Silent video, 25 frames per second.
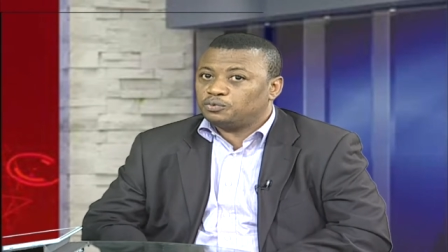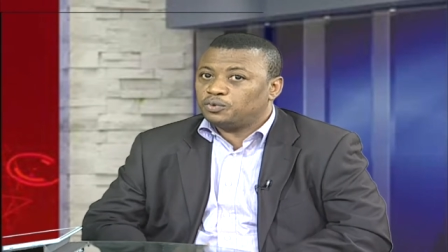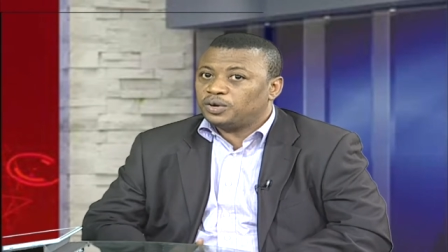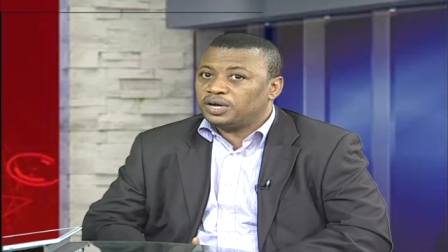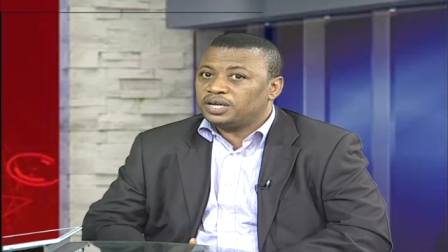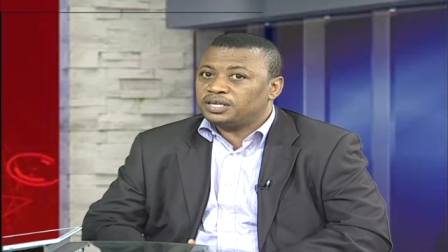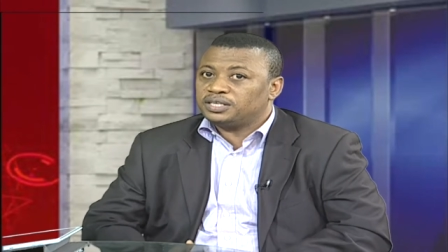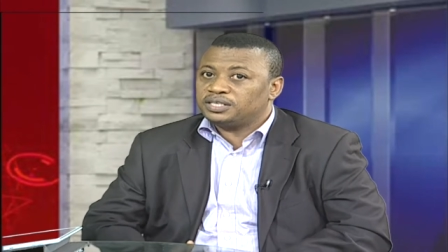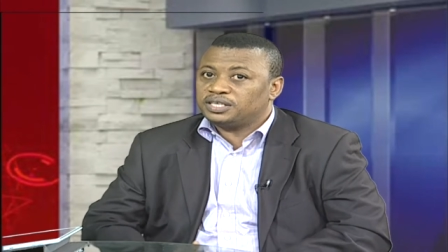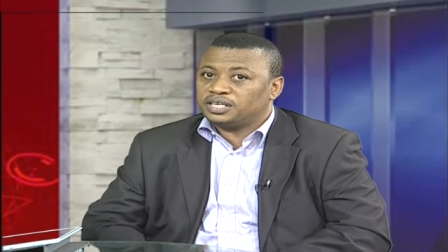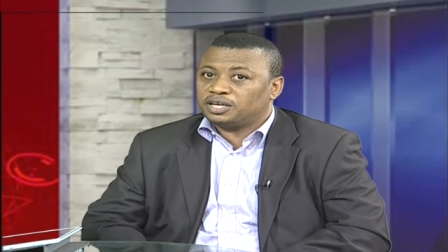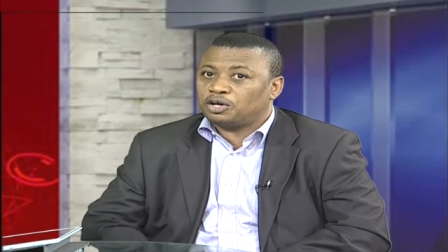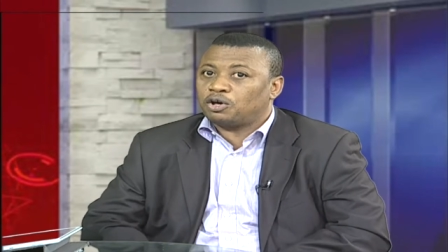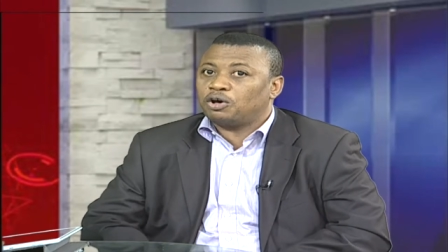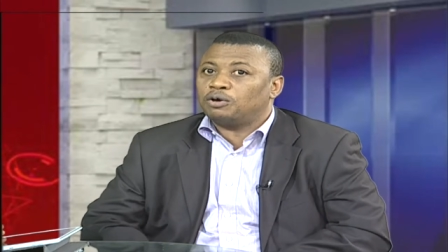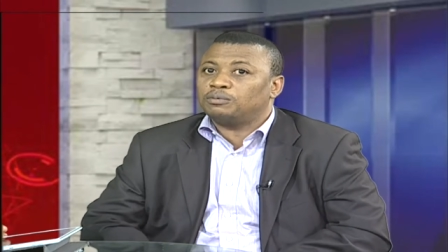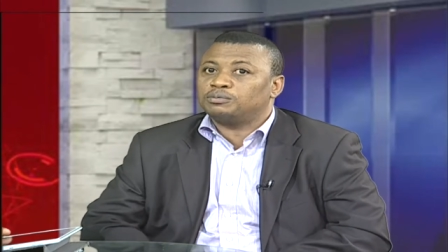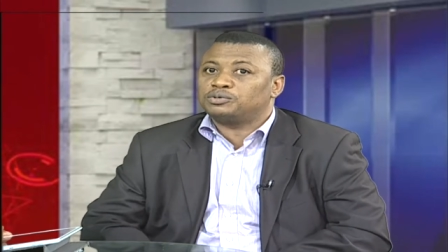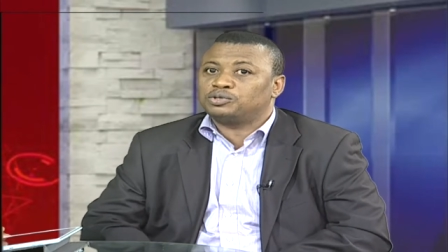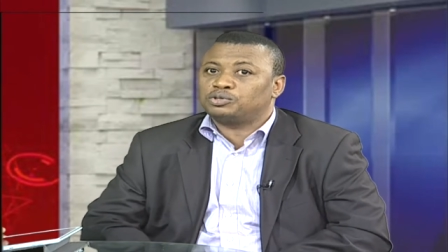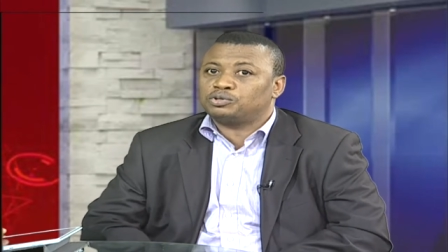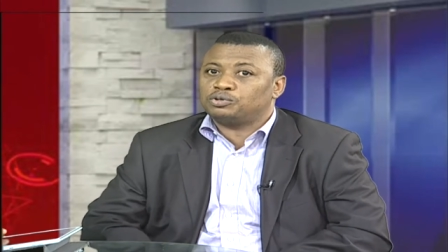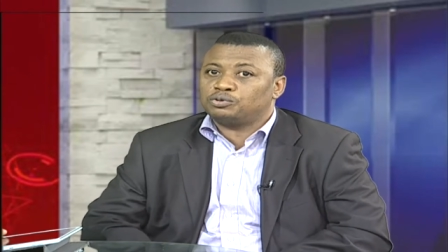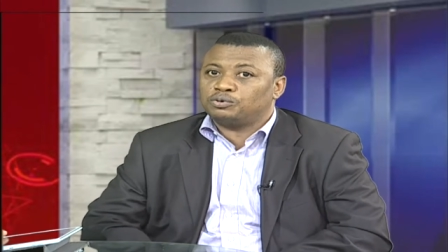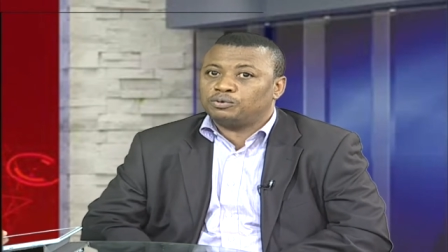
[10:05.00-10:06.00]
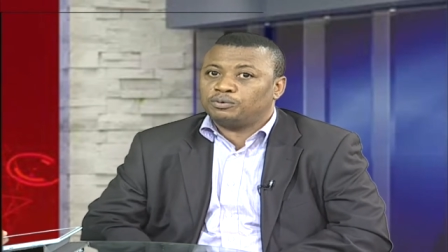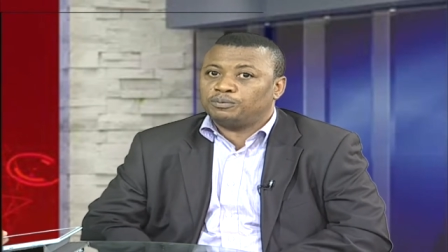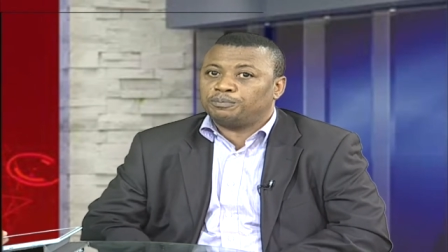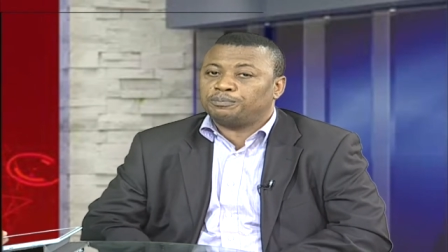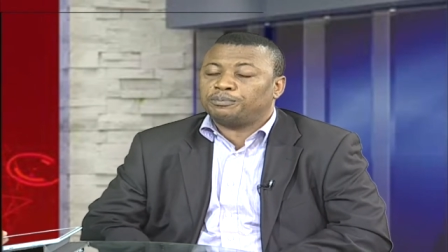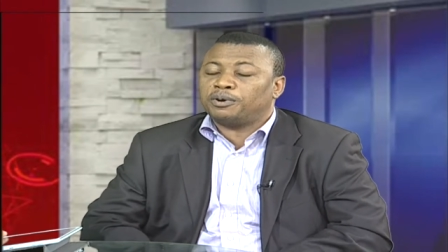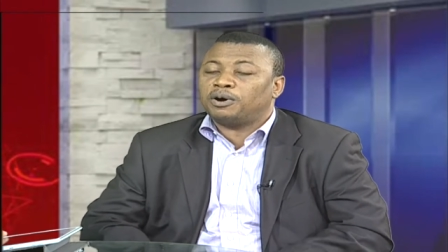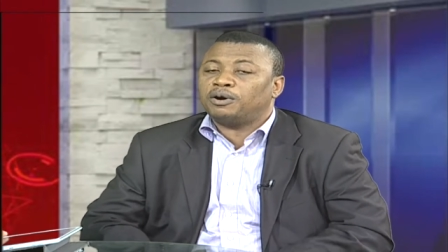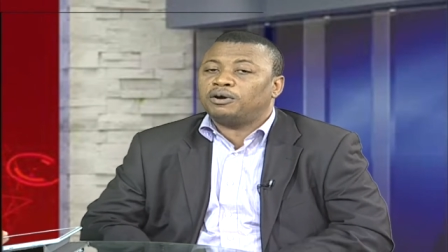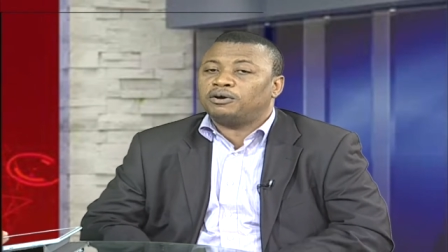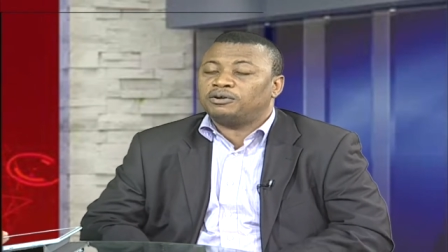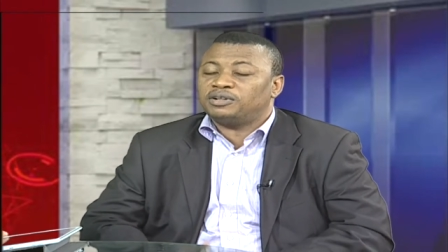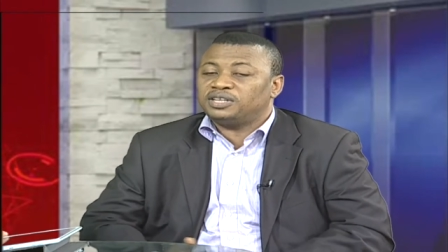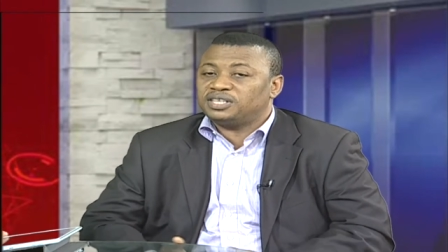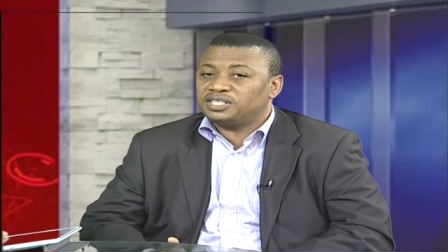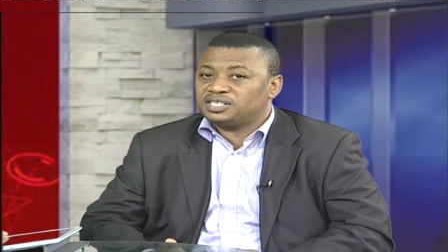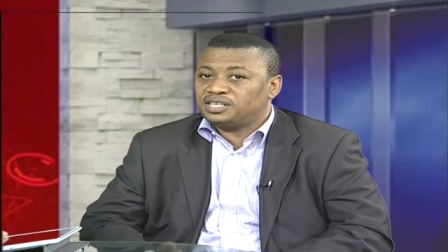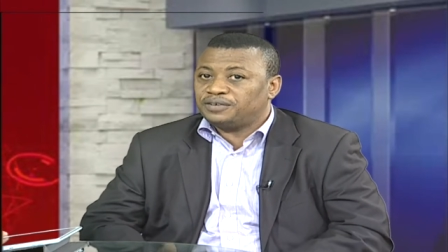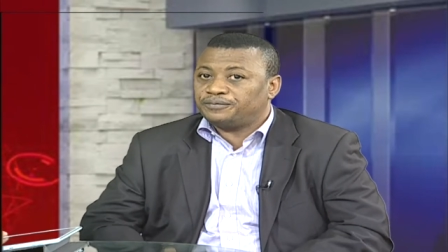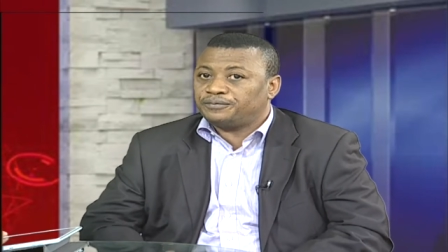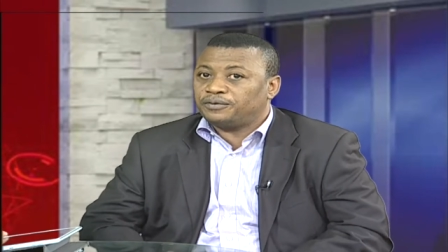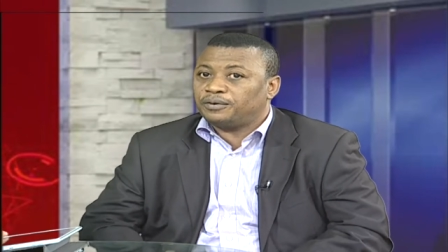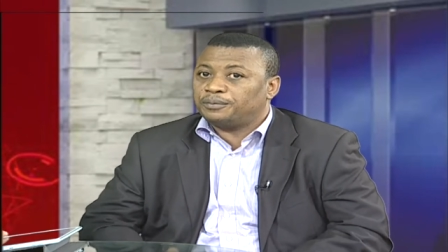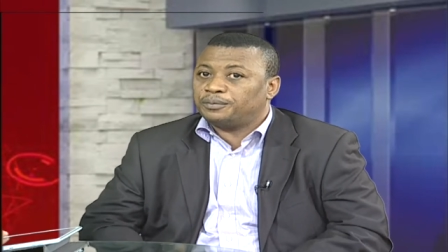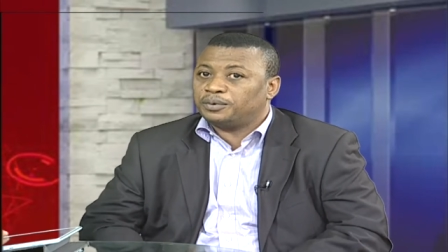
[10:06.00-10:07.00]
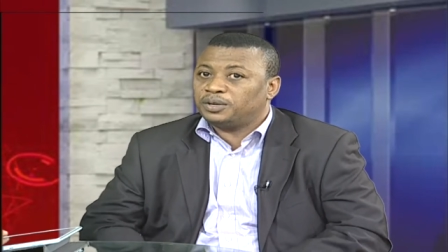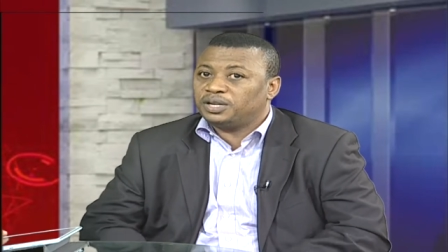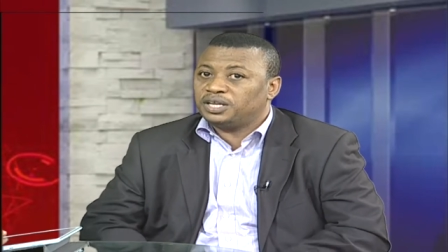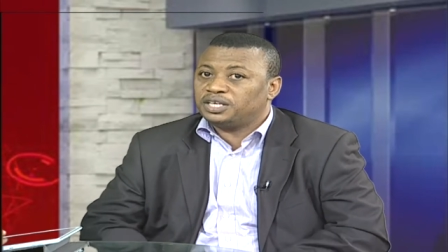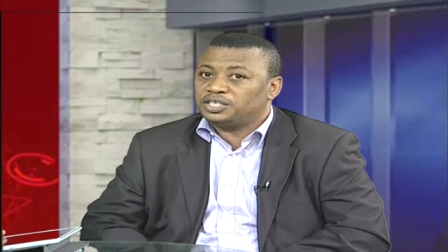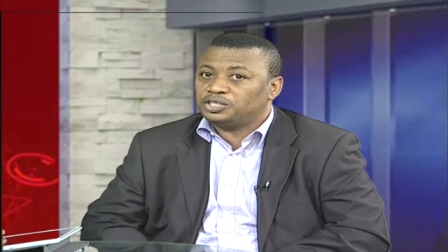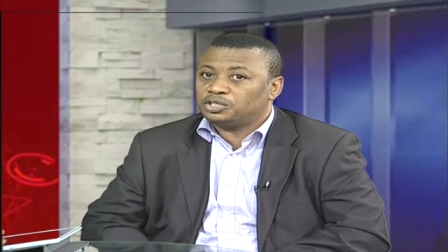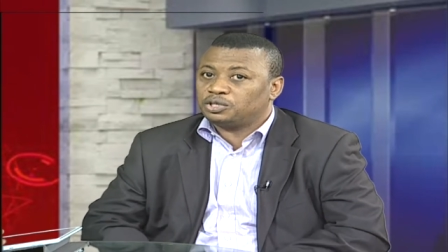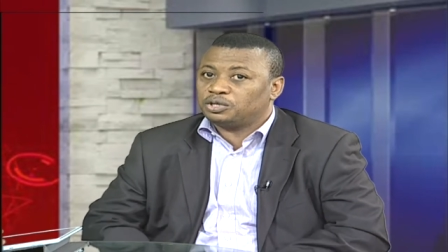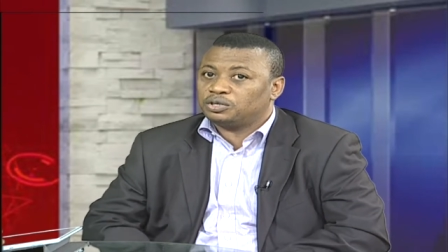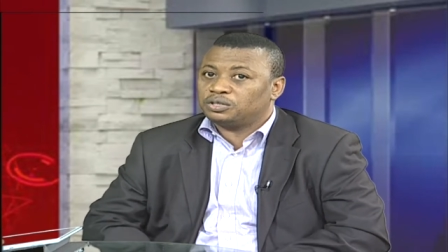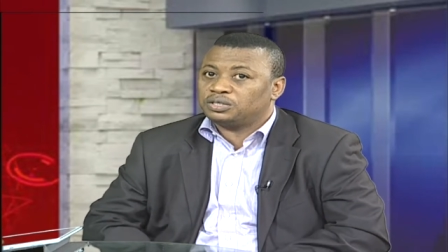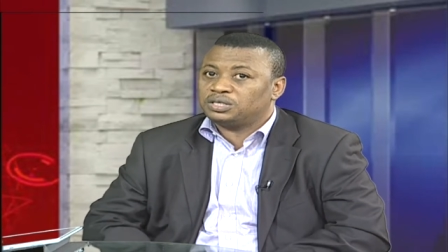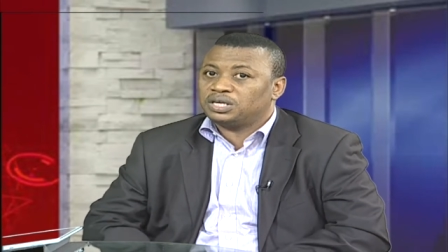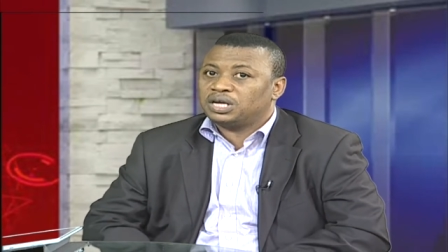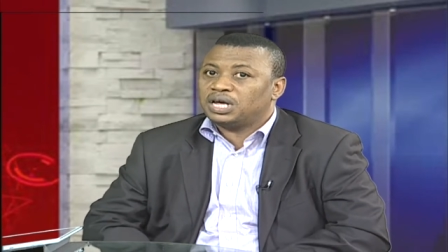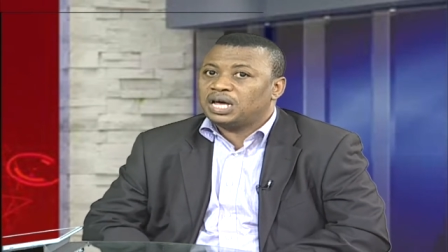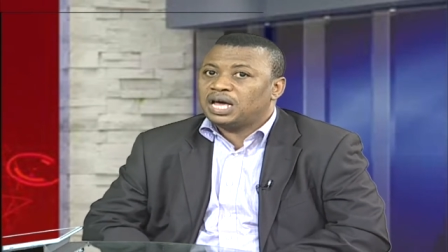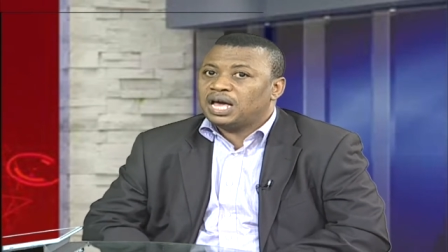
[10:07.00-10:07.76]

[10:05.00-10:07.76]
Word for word: when it comes to policy formulation.